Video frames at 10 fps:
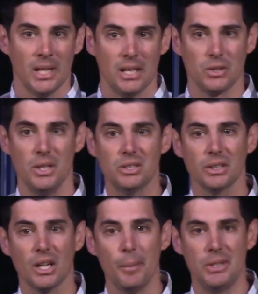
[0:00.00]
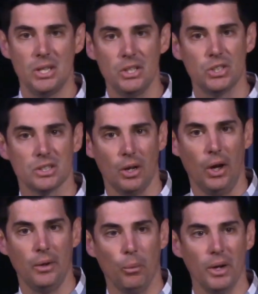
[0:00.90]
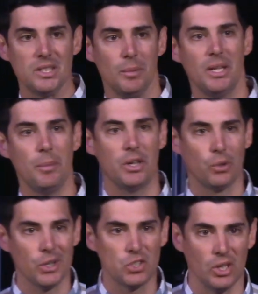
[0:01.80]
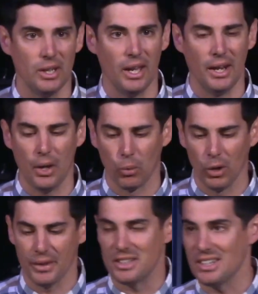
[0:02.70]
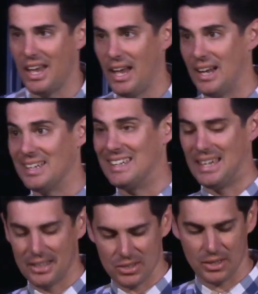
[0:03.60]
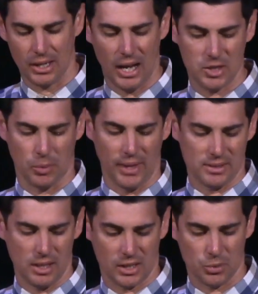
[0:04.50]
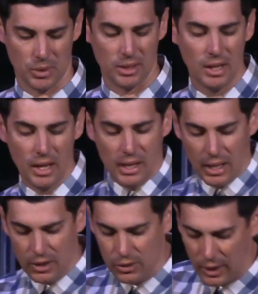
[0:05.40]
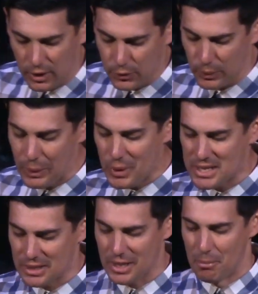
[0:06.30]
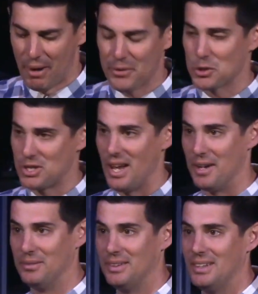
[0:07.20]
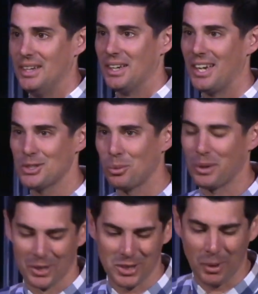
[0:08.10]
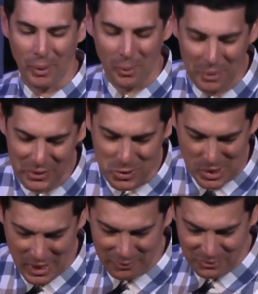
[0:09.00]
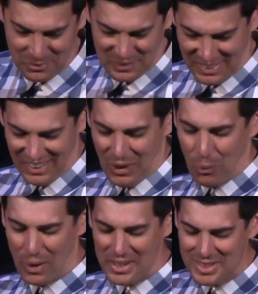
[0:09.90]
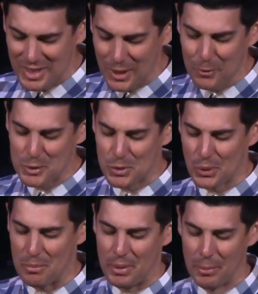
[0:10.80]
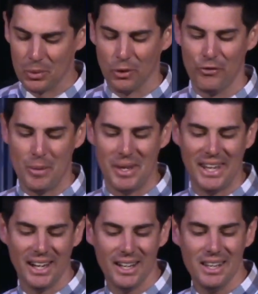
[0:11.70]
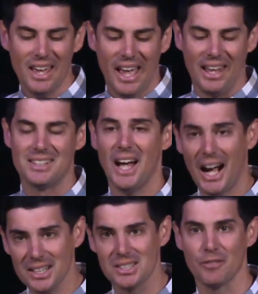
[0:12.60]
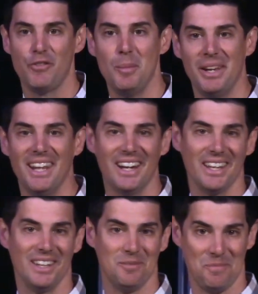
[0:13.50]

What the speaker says: And so he's going to come and teach us on what does it mean to be Christian in a world that's against the gospel. That's next week. In 3 weeks, you get Mother's Day. Guess what we're going to talk about on Mother's Day? What is the difference between biblical femininity and toxic femininity?